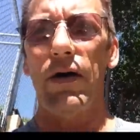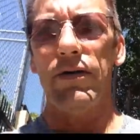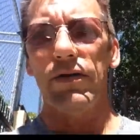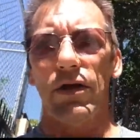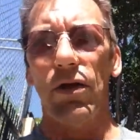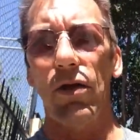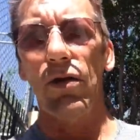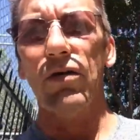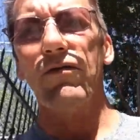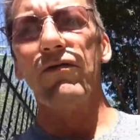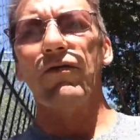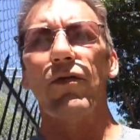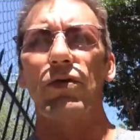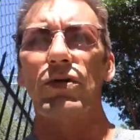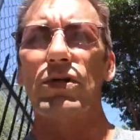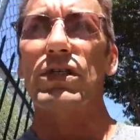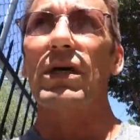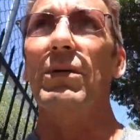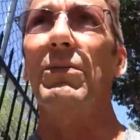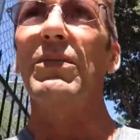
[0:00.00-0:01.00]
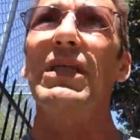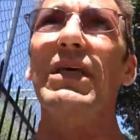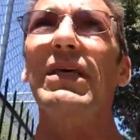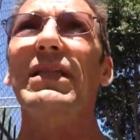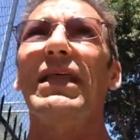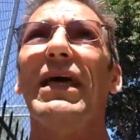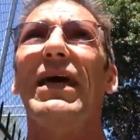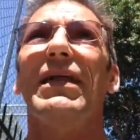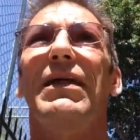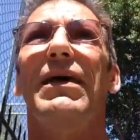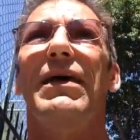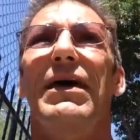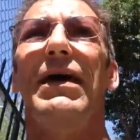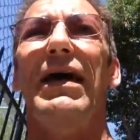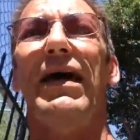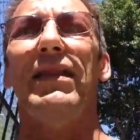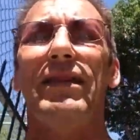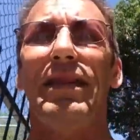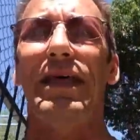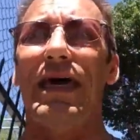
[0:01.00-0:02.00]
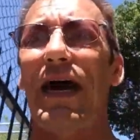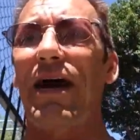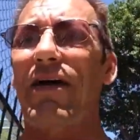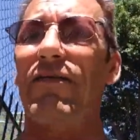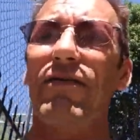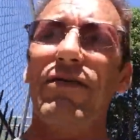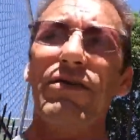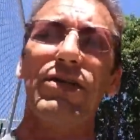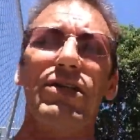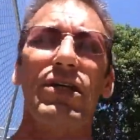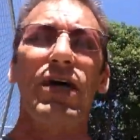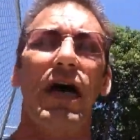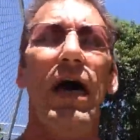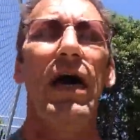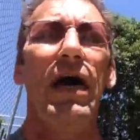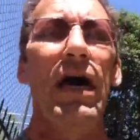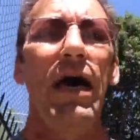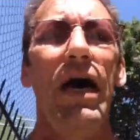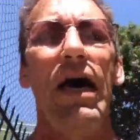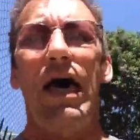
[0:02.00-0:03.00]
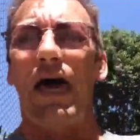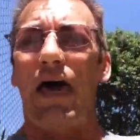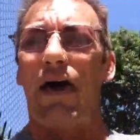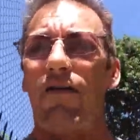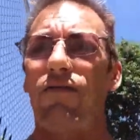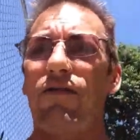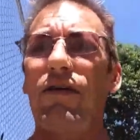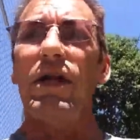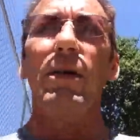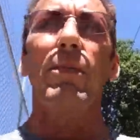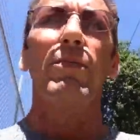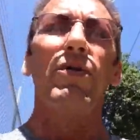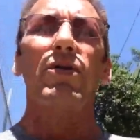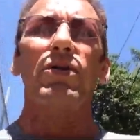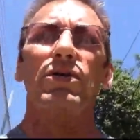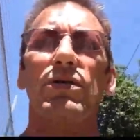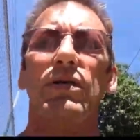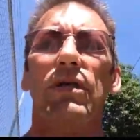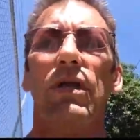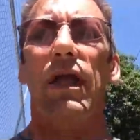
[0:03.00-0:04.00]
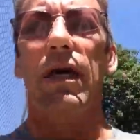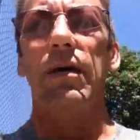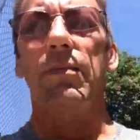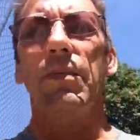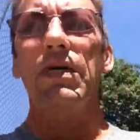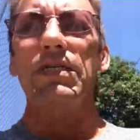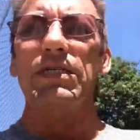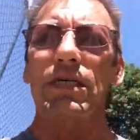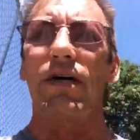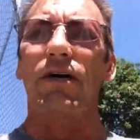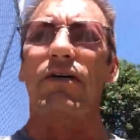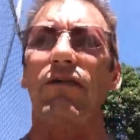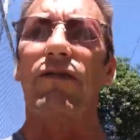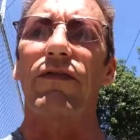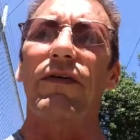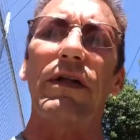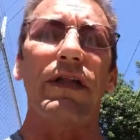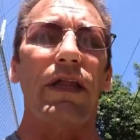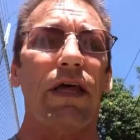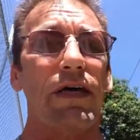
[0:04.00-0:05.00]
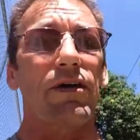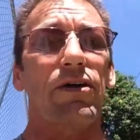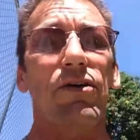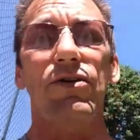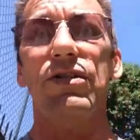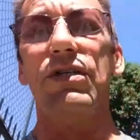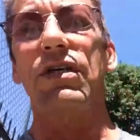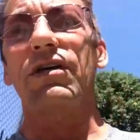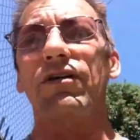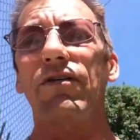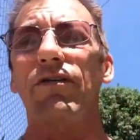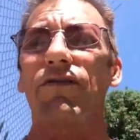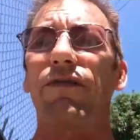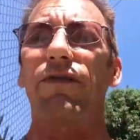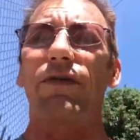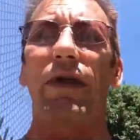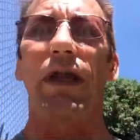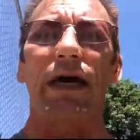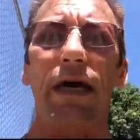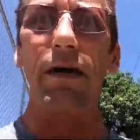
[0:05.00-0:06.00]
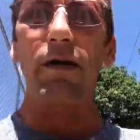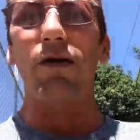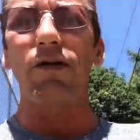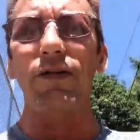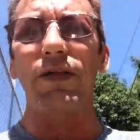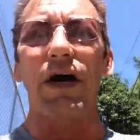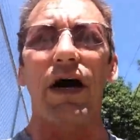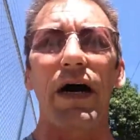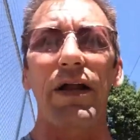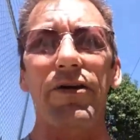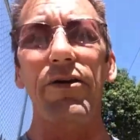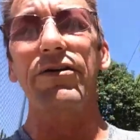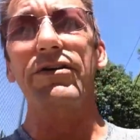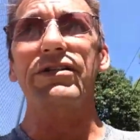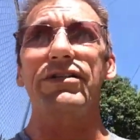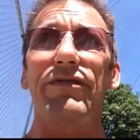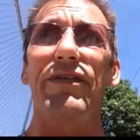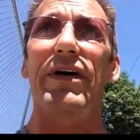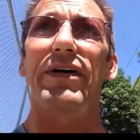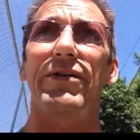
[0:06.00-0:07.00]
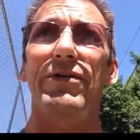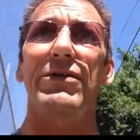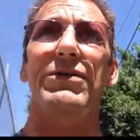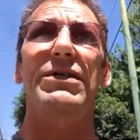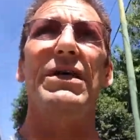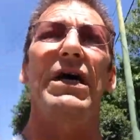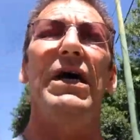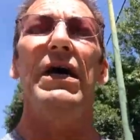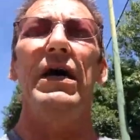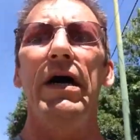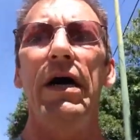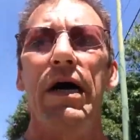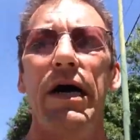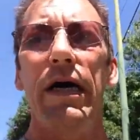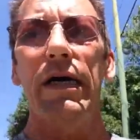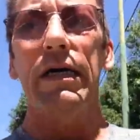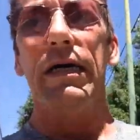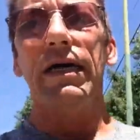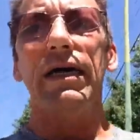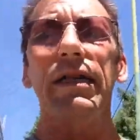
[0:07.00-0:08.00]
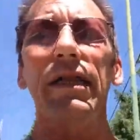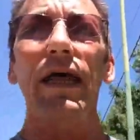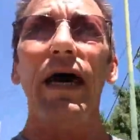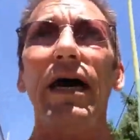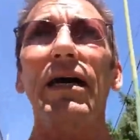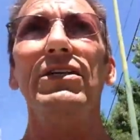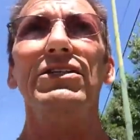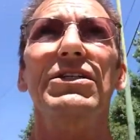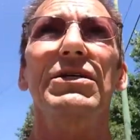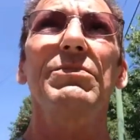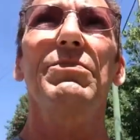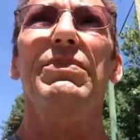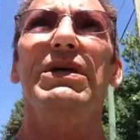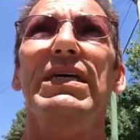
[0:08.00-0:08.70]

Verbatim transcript: on the look for something that the average everyday person like myself and like yourself and like all the hundreds of others can actually